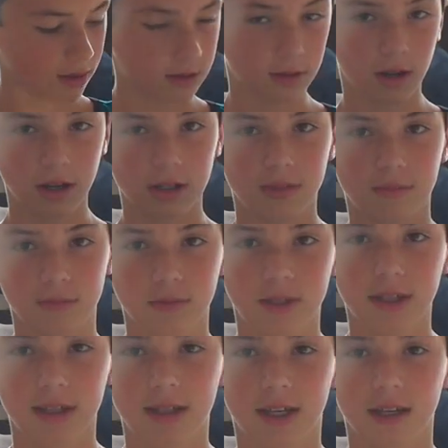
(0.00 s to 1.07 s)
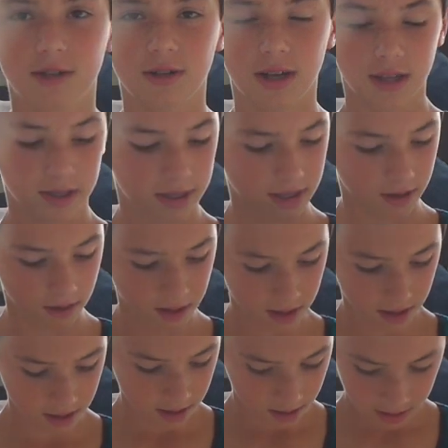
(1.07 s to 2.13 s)
looks awesome. I'm really excited to try this out.
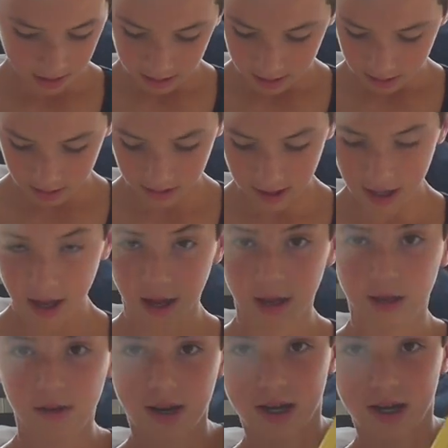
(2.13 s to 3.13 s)
So yeah, you